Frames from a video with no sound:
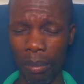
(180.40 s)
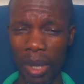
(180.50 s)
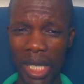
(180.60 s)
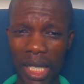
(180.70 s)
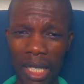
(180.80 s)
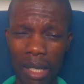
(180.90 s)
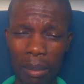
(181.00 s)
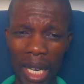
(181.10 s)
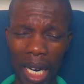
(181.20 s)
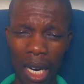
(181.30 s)
President
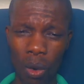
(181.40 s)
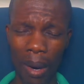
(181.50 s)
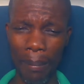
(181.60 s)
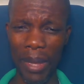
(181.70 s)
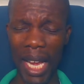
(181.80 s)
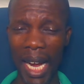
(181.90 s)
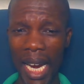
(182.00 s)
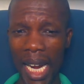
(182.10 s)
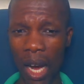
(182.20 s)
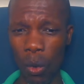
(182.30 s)
Mnangagwa
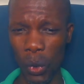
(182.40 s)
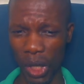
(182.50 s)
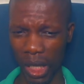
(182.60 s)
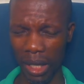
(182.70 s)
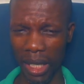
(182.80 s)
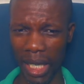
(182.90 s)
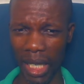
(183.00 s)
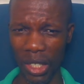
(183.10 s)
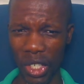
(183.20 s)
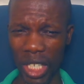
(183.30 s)
allows the
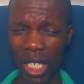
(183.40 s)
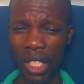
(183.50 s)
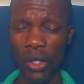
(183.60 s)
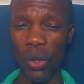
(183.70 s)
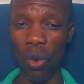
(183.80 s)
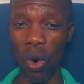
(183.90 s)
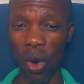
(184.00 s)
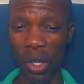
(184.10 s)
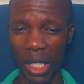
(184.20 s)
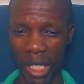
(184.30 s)
country to
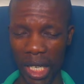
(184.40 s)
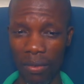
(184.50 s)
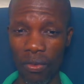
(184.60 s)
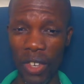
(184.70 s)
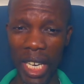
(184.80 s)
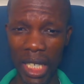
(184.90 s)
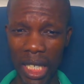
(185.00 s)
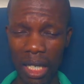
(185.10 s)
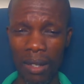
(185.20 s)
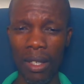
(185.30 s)
hold a fresh